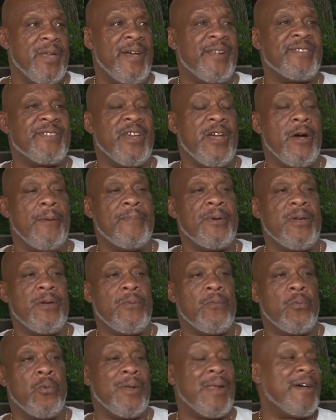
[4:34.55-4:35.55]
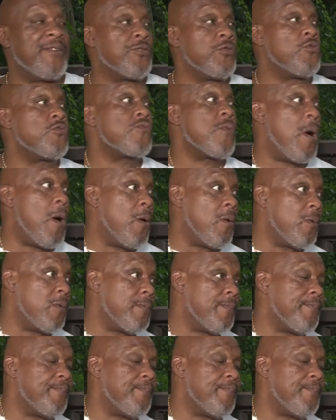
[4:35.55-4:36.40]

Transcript: and tell me what I do wrong?